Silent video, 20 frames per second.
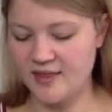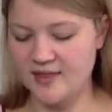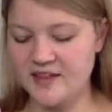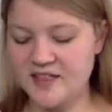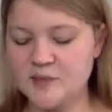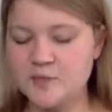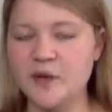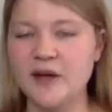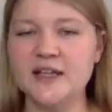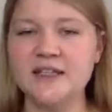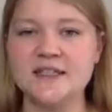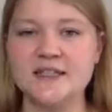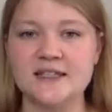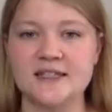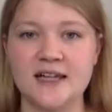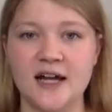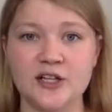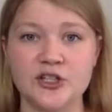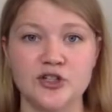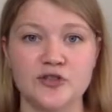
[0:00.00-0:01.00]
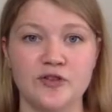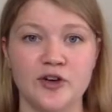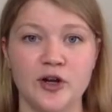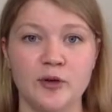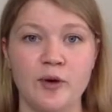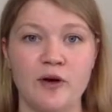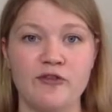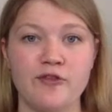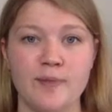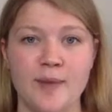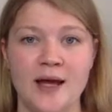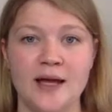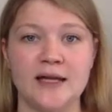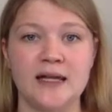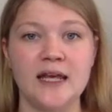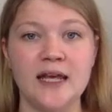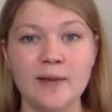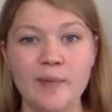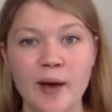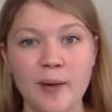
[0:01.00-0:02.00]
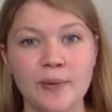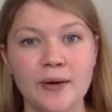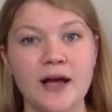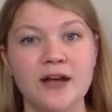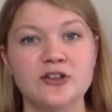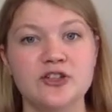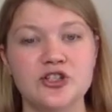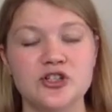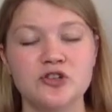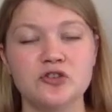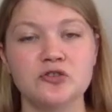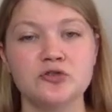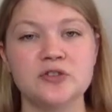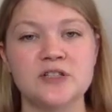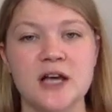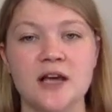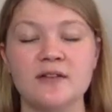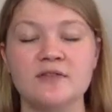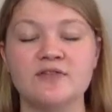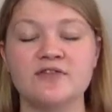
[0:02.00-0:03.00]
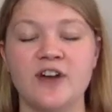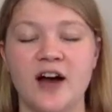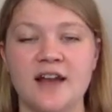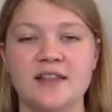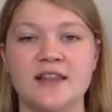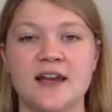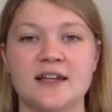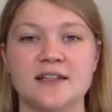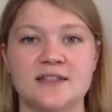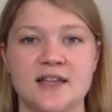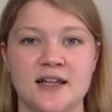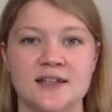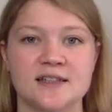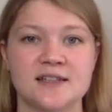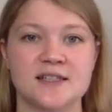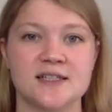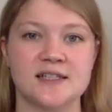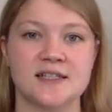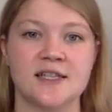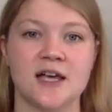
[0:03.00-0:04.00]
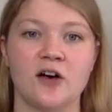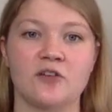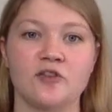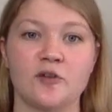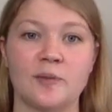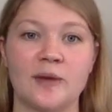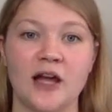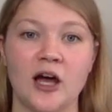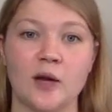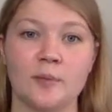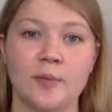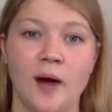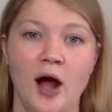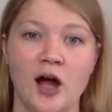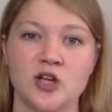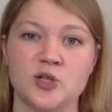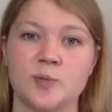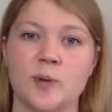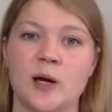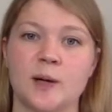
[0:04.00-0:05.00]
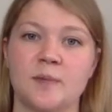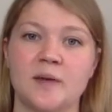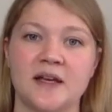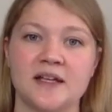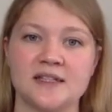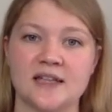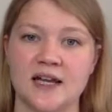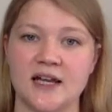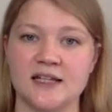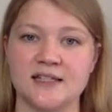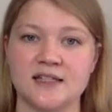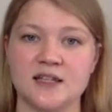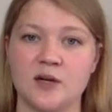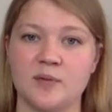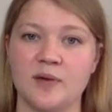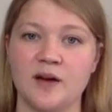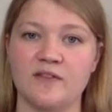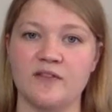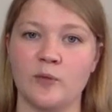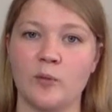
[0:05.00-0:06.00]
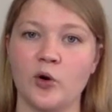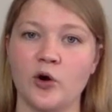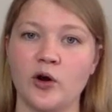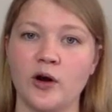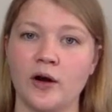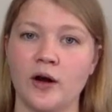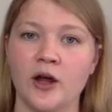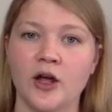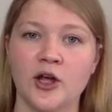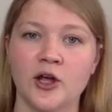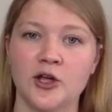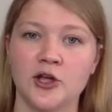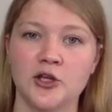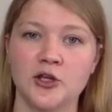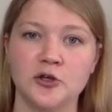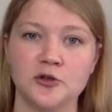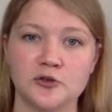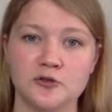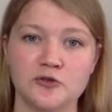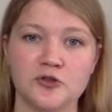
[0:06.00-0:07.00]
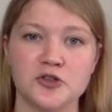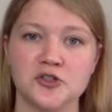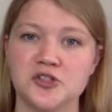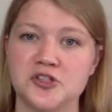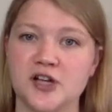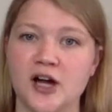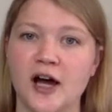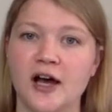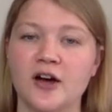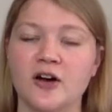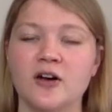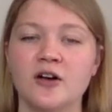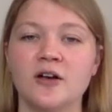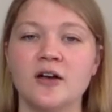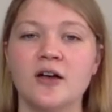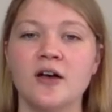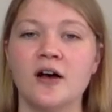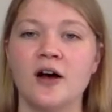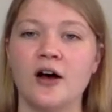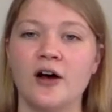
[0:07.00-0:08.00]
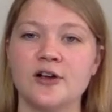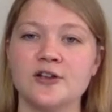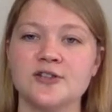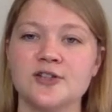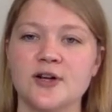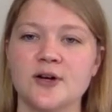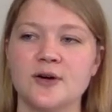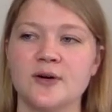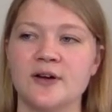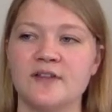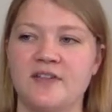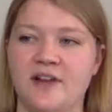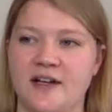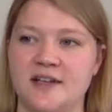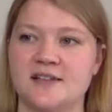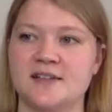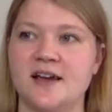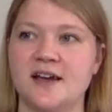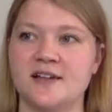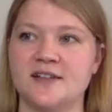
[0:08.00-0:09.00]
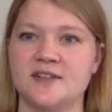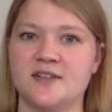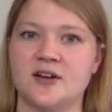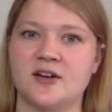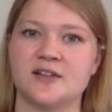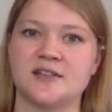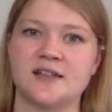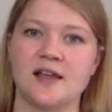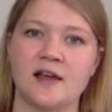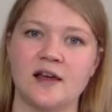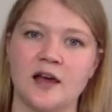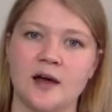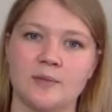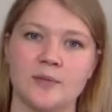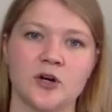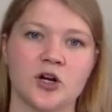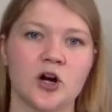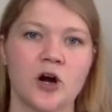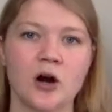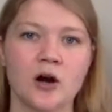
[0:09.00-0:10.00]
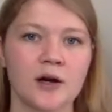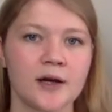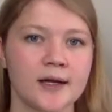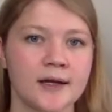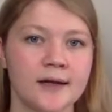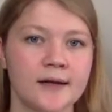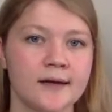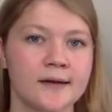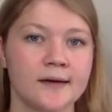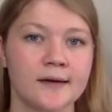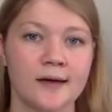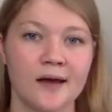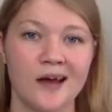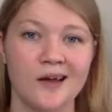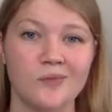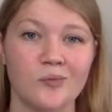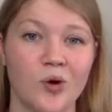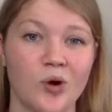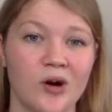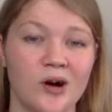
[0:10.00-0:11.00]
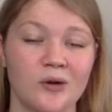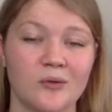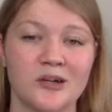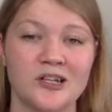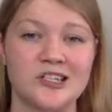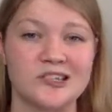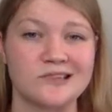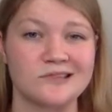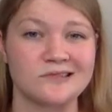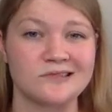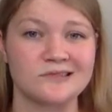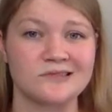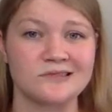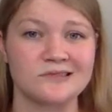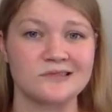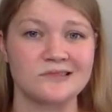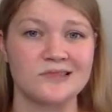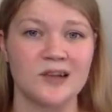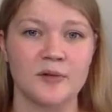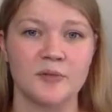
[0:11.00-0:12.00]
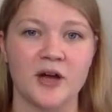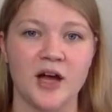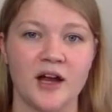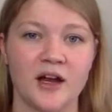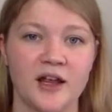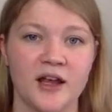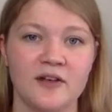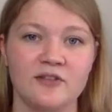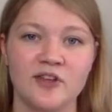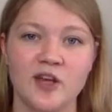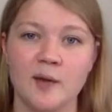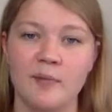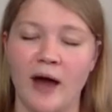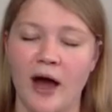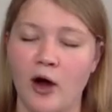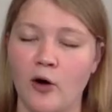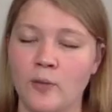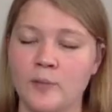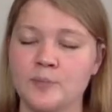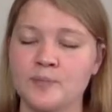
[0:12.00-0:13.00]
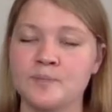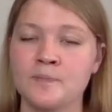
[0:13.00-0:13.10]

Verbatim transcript: This brand does not do very well for me on eBay, but I do find that it tends to sell for me on Poshmark because it is a little bit of a more youthful style. Also, if I decide to start selling on Mercari again more, which uh, I'm kind of iffy about,